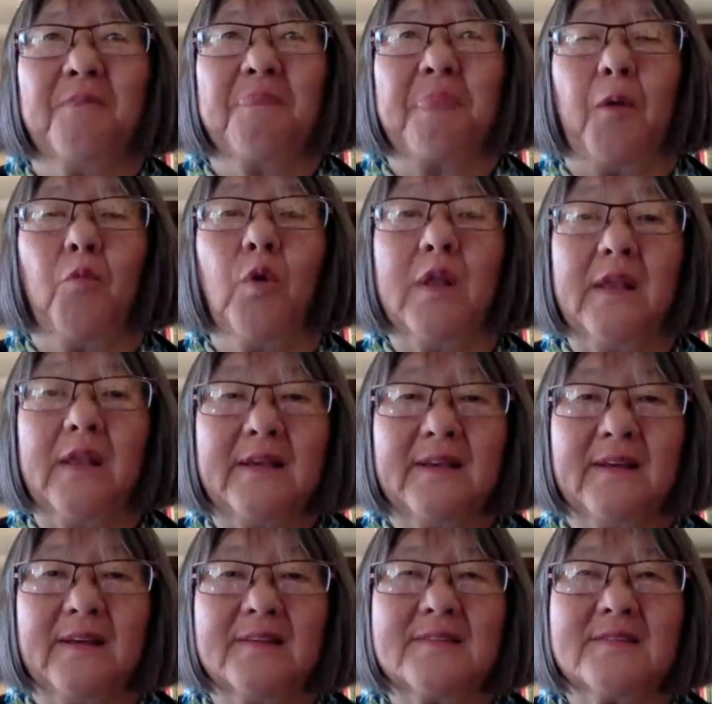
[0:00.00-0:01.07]

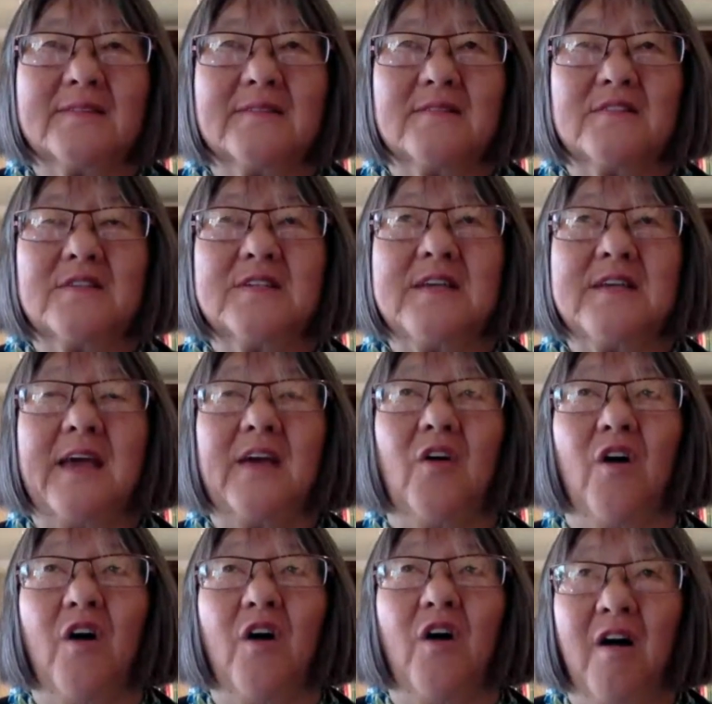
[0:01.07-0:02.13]
willingness to
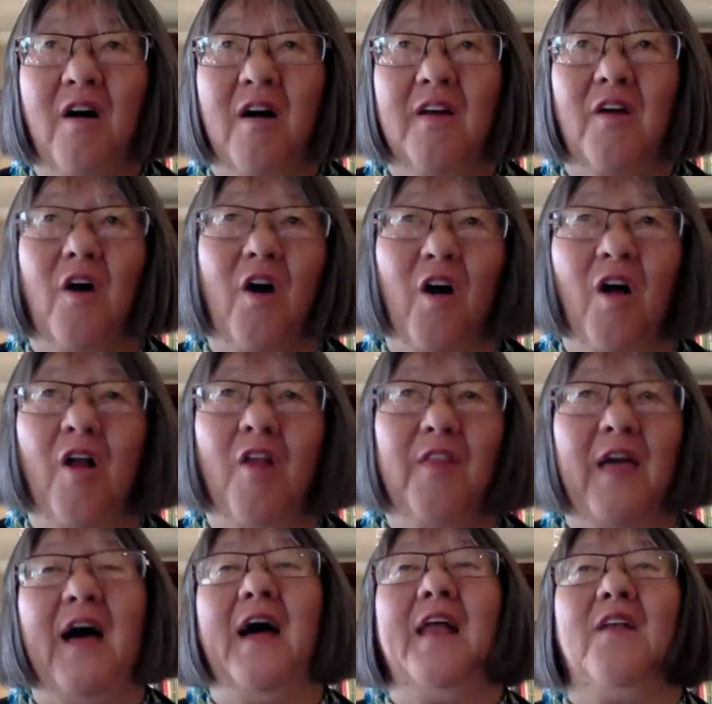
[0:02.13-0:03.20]
take on
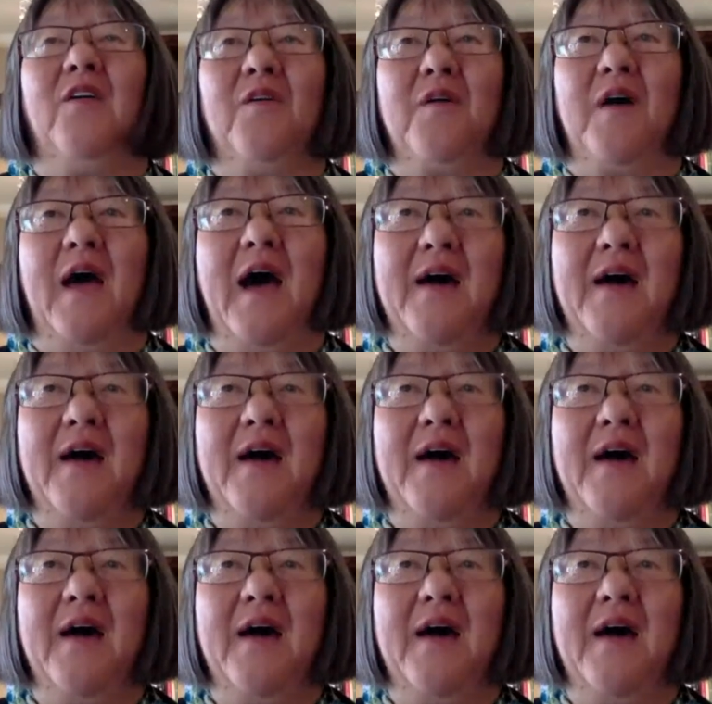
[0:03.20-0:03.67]
all that